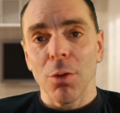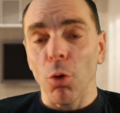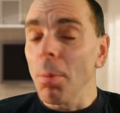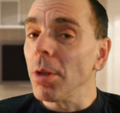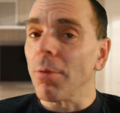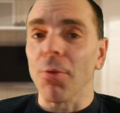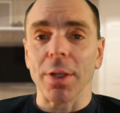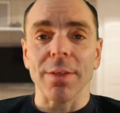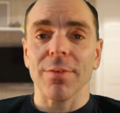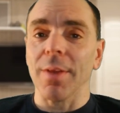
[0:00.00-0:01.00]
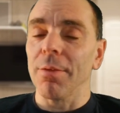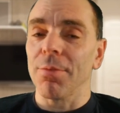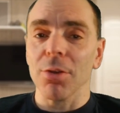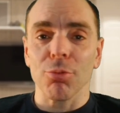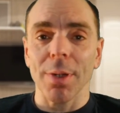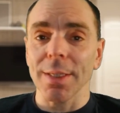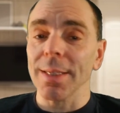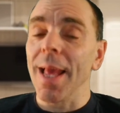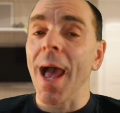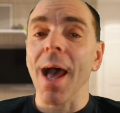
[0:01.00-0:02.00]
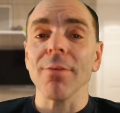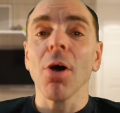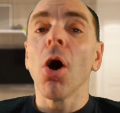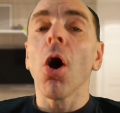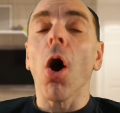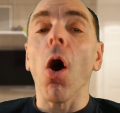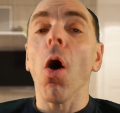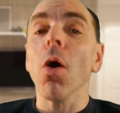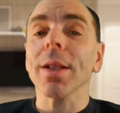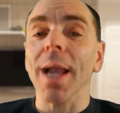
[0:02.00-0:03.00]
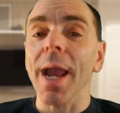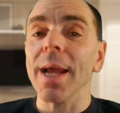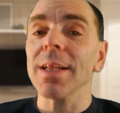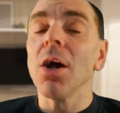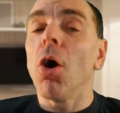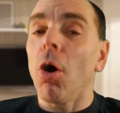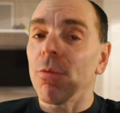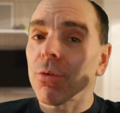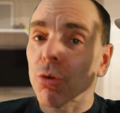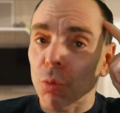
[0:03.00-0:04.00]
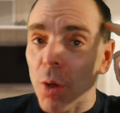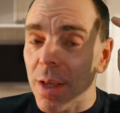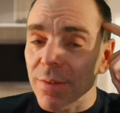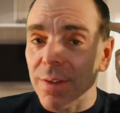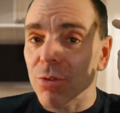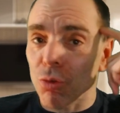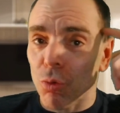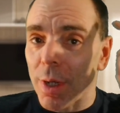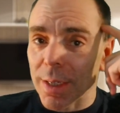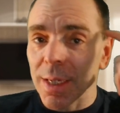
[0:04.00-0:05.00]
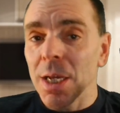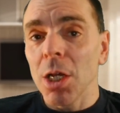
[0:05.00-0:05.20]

Women are fucking selfish, man, and they have all kind of crazy trick